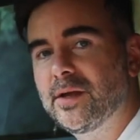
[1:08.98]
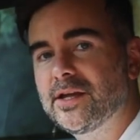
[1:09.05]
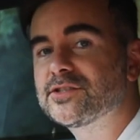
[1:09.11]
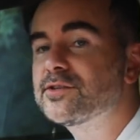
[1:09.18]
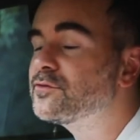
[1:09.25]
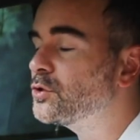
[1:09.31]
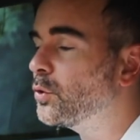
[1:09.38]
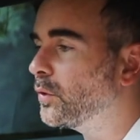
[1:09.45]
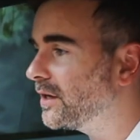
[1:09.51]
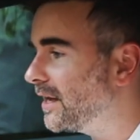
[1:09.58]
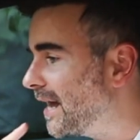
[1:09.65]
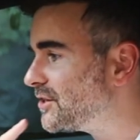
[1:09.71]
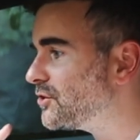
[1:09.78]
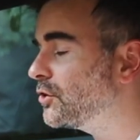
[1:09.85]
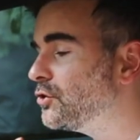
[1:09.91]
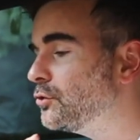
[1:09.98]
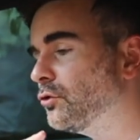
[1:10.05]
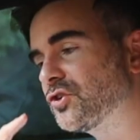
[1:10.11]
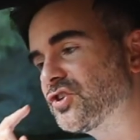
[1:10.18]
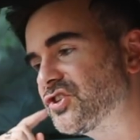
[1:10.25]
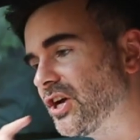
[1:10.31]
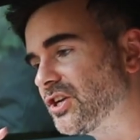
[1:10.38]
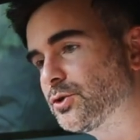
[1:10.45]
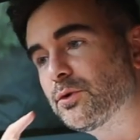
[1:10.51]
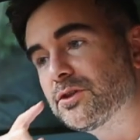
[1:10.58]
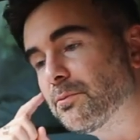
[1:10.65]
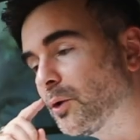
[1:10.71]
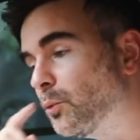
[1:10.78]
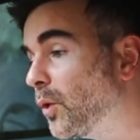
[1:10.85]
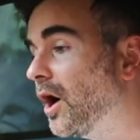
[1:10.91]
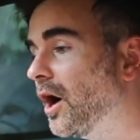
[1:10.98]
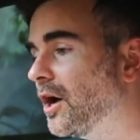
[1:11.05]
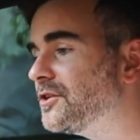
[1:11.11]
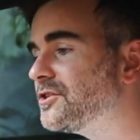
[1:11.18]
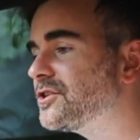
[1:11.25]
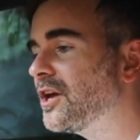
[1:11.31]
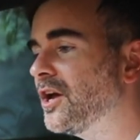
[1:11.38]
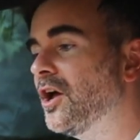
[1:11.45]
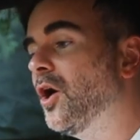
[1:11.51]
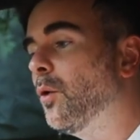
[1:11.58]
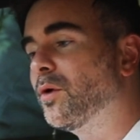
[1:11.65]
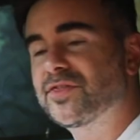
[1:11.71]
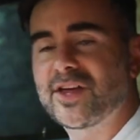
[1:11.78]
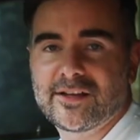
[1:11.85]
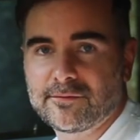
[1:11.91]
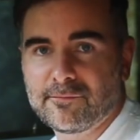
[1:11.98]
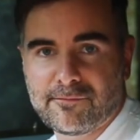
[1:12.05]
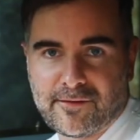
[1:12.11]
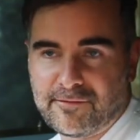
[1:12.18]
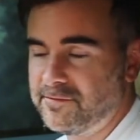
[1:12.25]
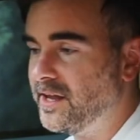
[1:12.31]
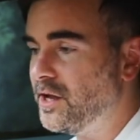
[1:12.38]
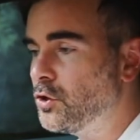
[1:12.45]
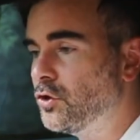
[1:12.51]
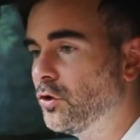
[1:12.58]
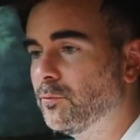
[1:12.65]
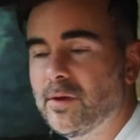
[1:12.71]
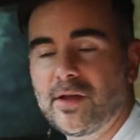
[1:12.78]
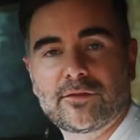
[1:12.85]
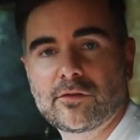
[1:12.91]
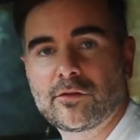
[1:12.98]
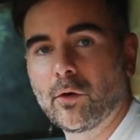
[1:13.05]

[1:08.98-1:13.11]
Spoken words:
meters of torque. Yes, I do not stutter with my words. 1,050 Newton meters of